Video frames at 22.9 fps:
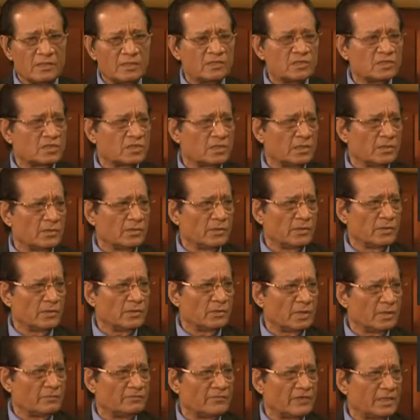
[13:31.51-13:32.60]
this scenario,
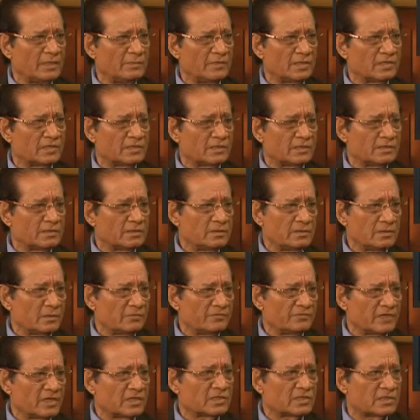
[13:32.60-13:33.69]
I'm very much
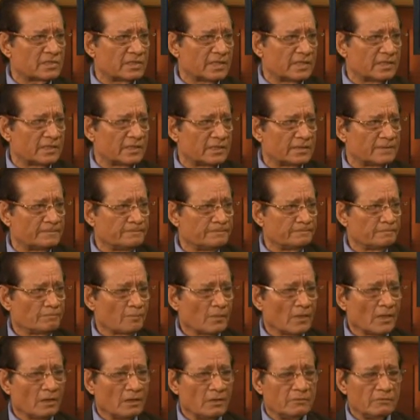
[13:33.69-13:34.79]
frustrated.
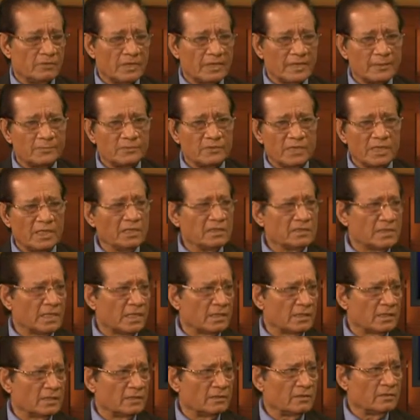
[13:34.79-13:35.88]
What I'm
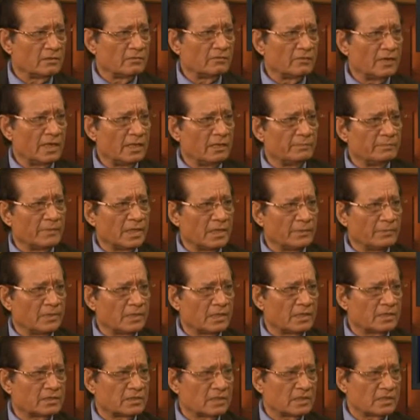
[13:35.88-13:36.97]
thinking, while my
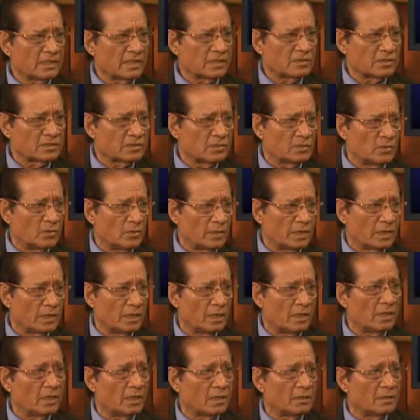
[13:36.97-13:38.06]
immigration case is going
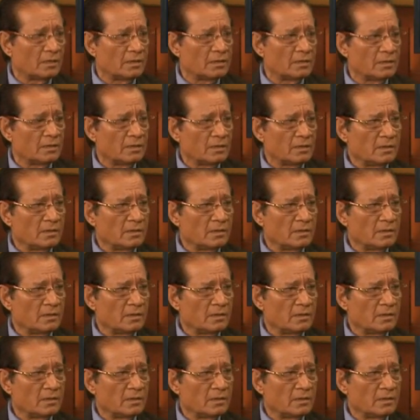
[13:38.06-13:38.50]
on,